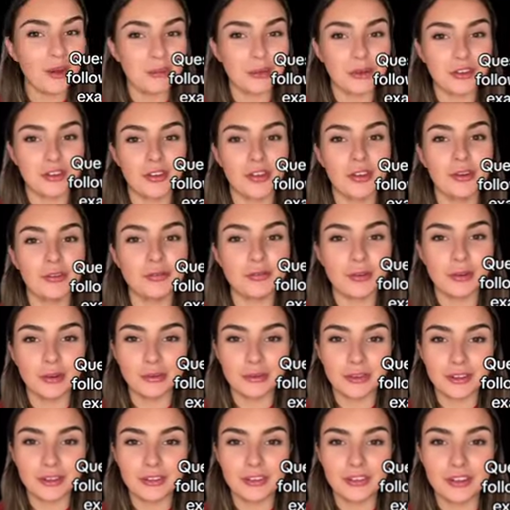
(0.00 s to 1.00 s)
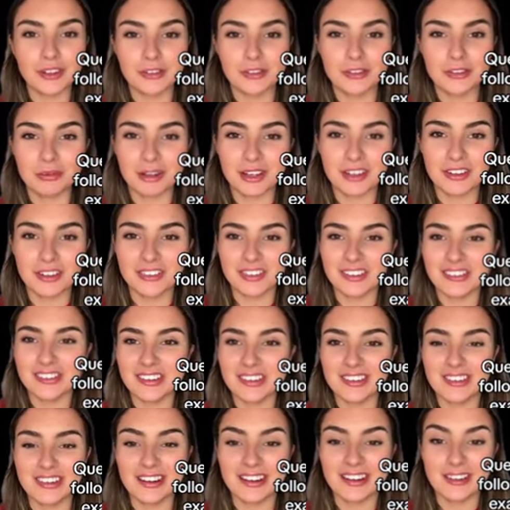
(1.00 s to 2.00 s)
which of the following situations
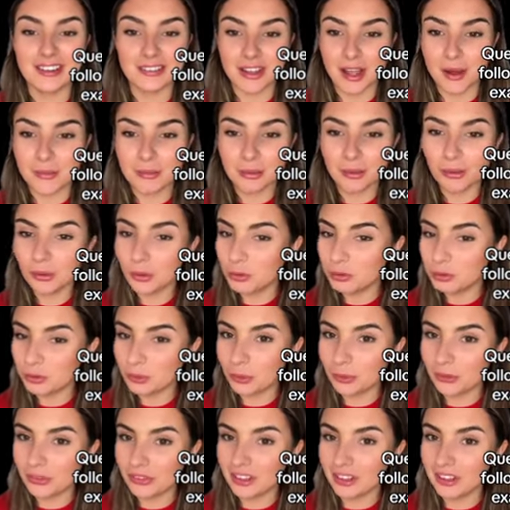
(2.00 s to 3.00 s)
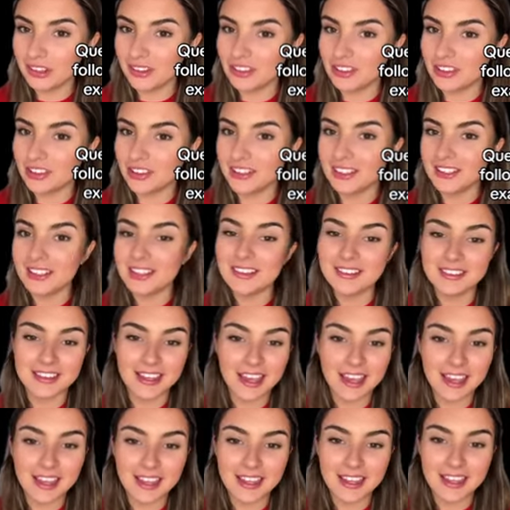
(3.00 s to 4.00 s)
is an example of causation? Is it
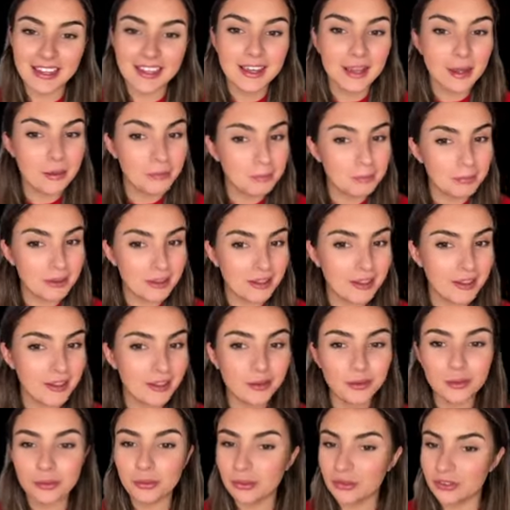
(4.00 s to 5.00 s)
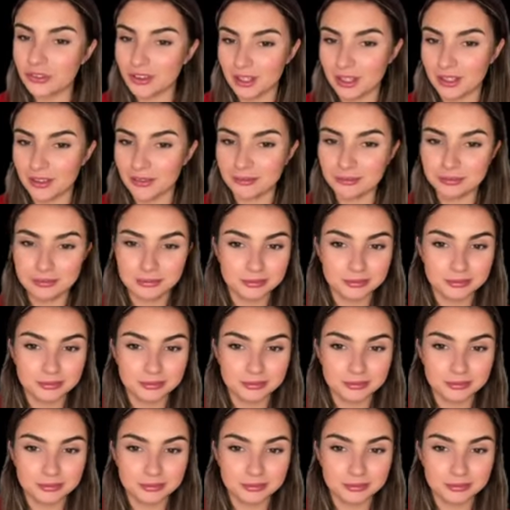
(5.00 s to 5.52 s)
A, B, or C?